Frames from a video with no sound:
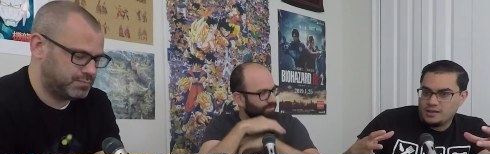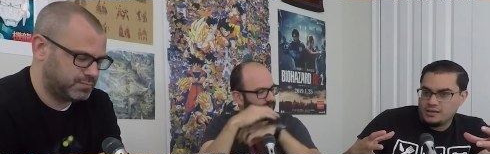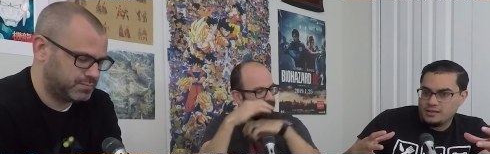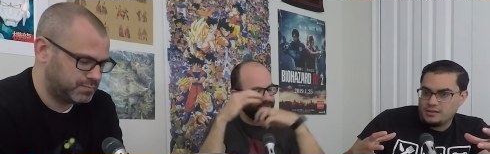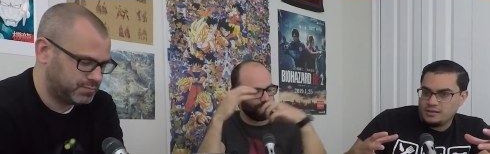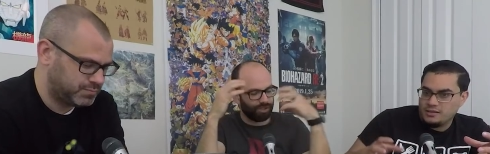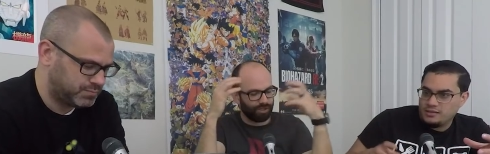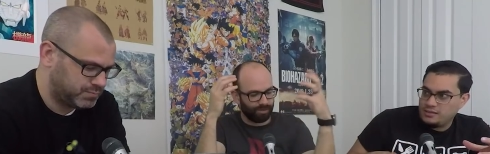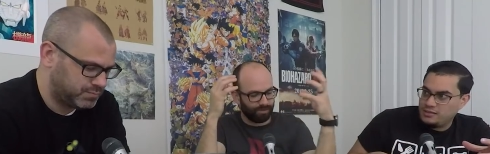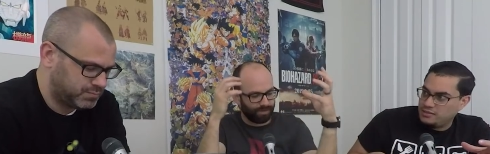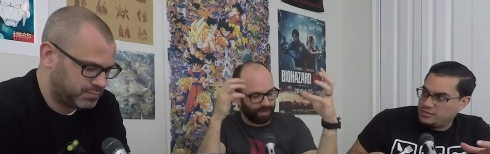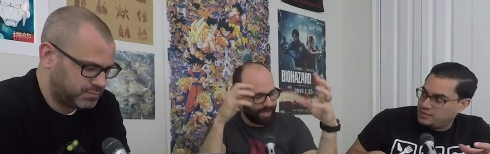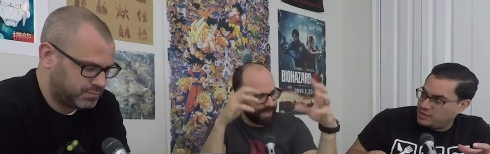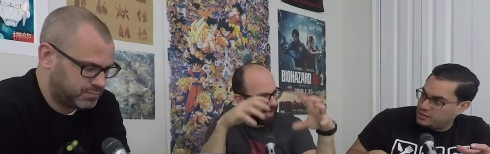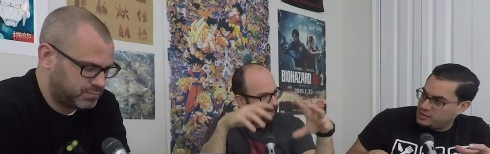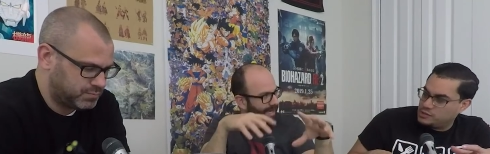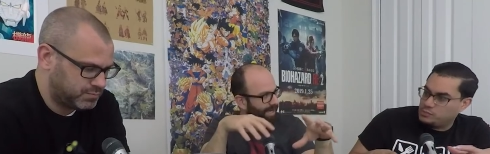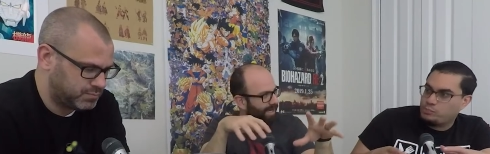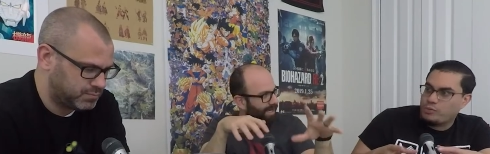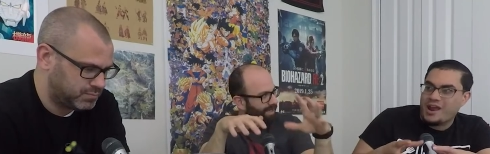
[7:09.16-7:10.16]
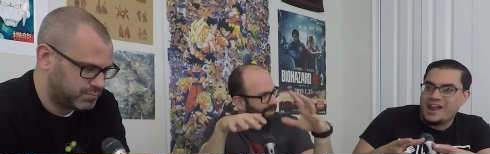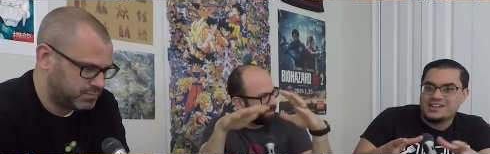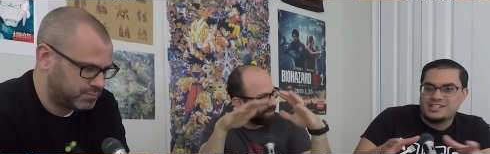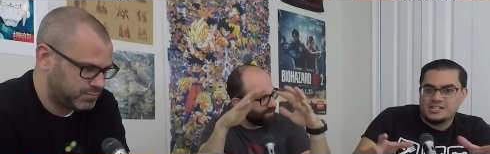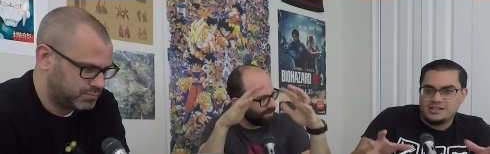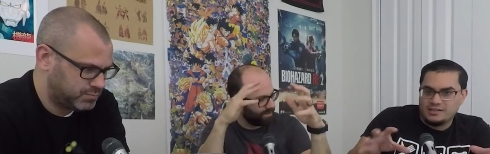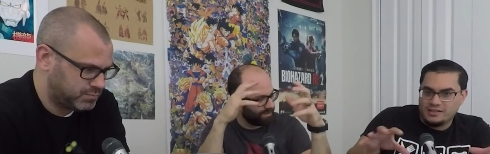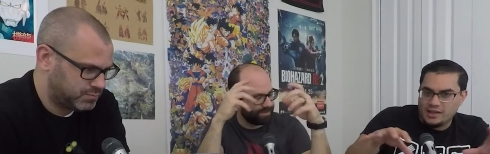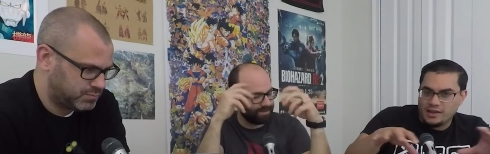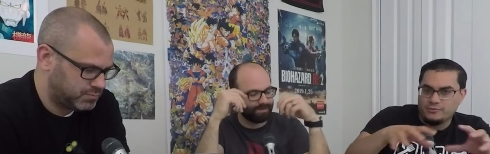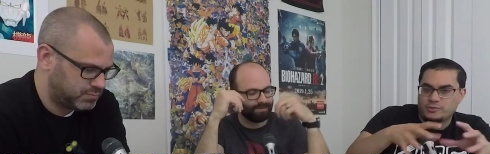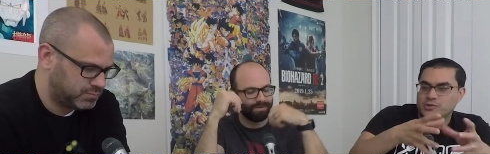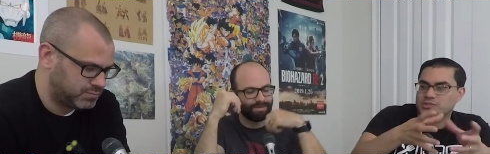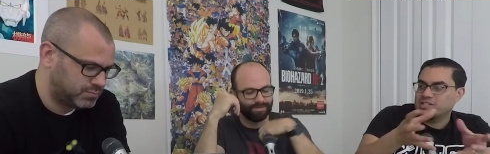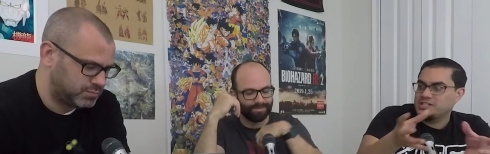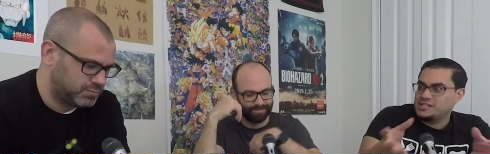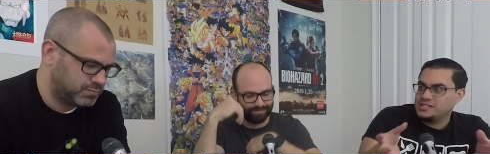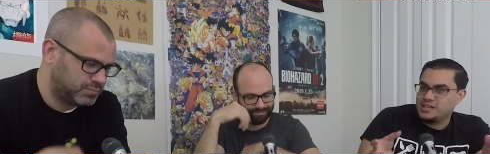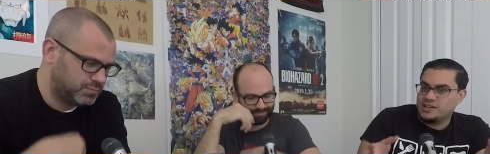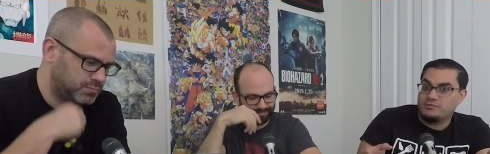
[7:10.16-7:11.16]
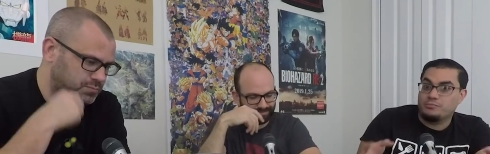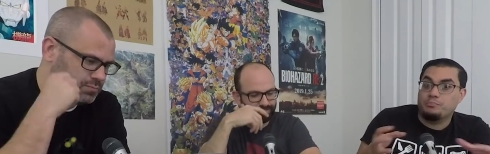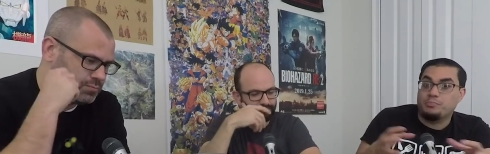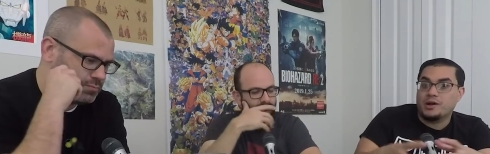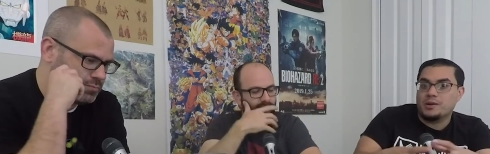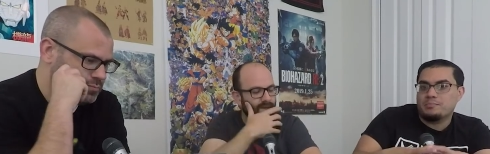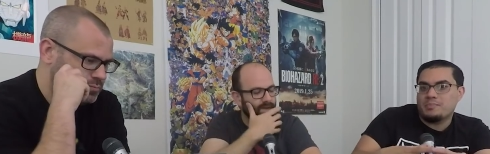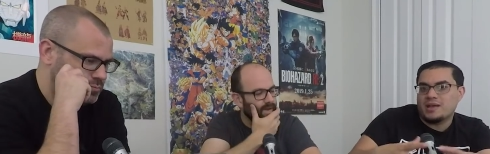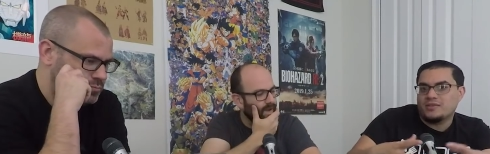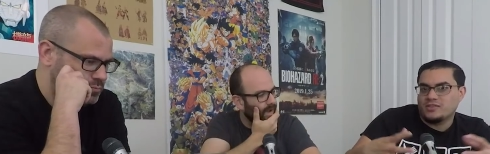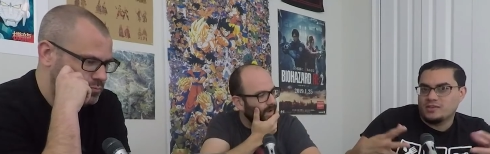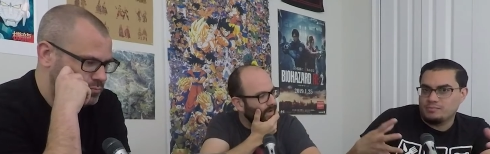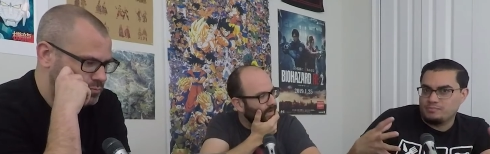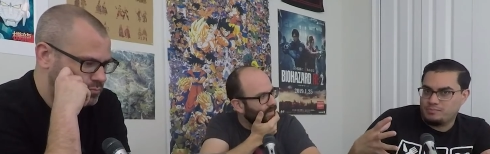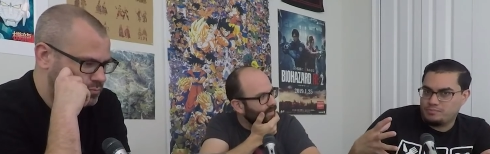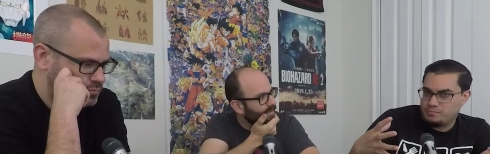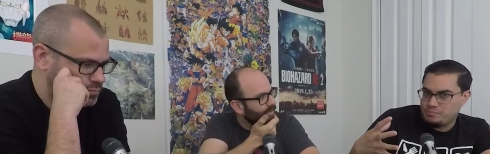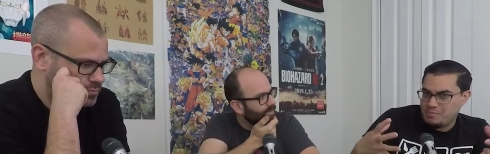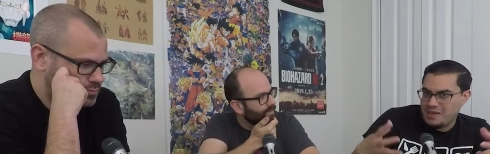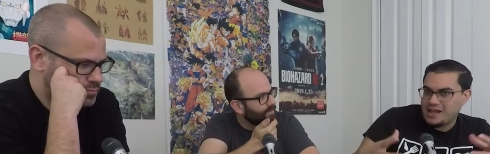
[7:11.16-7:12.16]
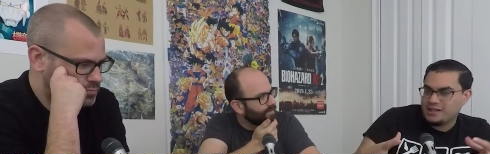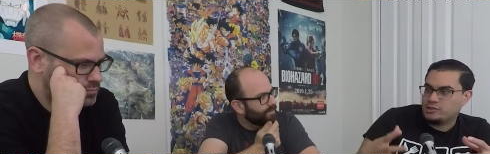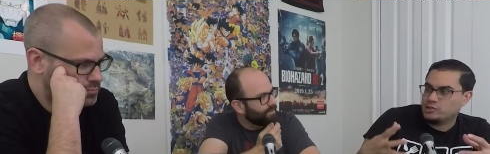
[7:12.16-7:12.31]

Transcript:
Speaker 1: branching paths, branching levels and, and stuff, but yeah. maybe make